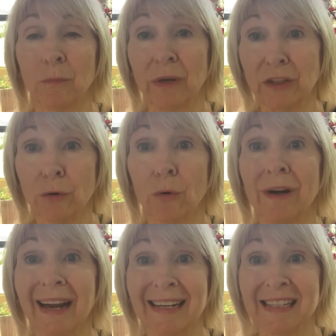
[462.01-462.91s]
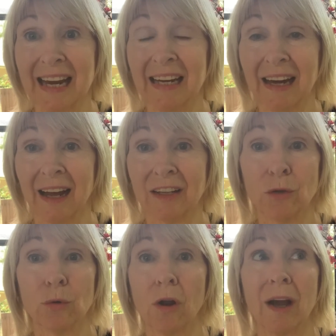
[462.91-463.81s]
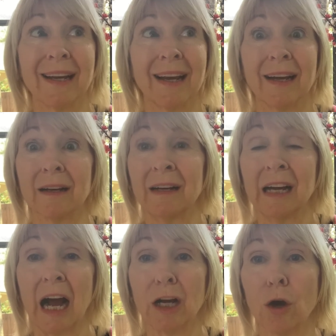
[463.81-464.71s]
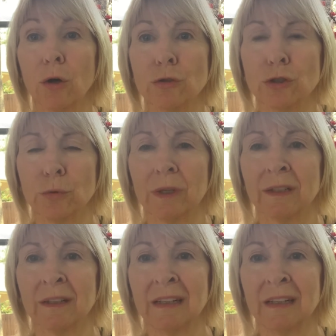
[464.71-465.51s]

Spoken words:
When you're an antenna, you're like a conduit,